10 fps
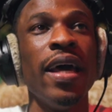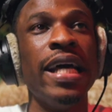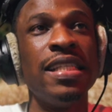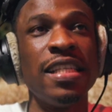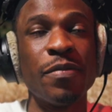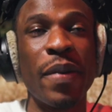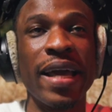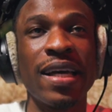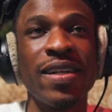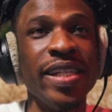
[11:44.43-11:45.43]
It is
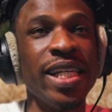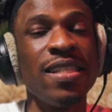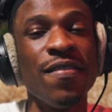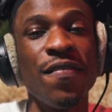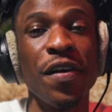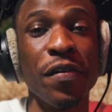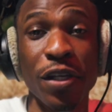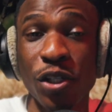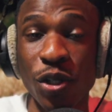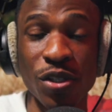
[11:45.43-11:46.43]
by creating
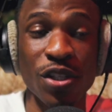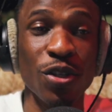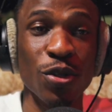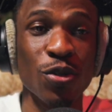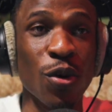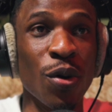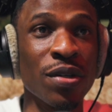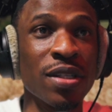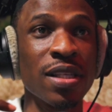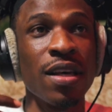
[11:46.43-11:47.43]
variations in your
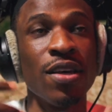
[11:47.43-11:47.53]
songs.